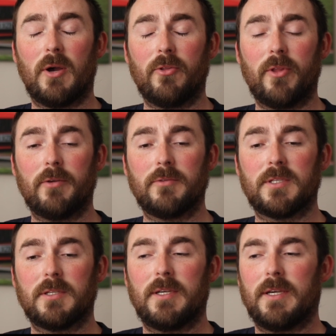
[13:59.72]
on
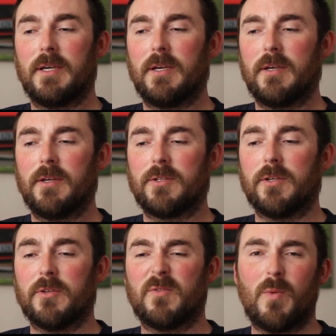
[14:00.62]
those to
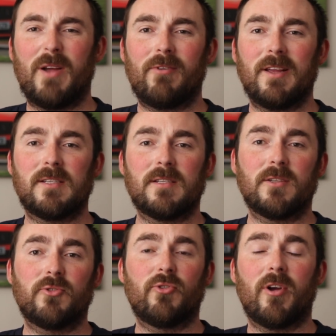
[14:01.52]
use for wet races
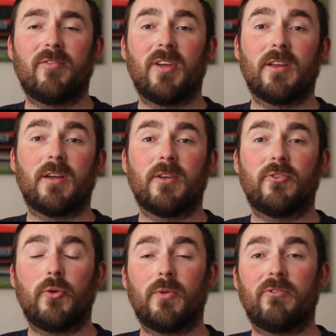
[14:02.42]
and driving
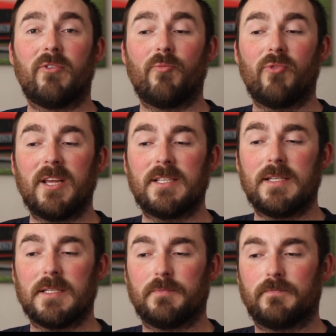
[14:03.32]
to and from
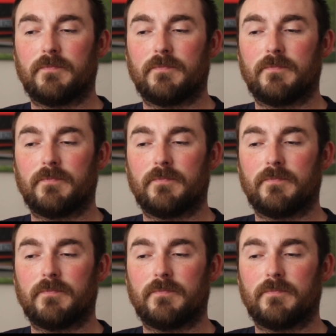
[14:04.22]
races.